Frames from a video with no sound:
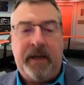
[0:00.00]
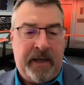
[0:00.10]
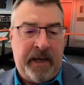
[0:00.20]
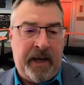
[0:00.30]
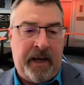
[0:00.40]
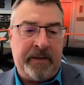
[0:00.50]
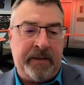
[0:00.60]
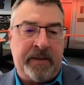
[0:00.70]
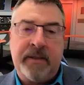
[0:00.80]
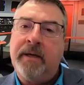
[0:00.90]

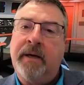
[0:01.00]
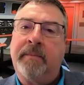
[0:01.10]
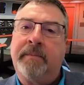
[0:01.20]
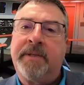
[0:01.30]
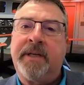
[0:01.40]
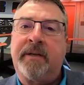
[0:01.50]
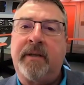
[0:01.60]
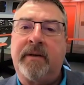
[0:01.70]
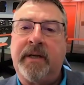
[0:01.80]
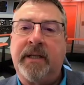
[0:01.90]
And uh,
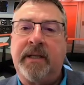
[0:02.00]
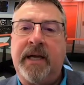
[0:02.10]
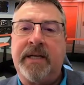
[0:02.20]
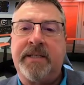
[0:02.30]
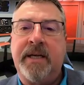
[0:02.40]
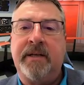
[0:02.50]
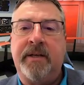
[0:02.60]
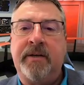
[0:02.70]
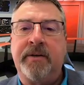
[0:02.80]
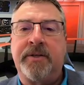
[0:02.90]
particularly in the last ten
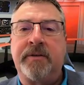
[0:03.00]
years,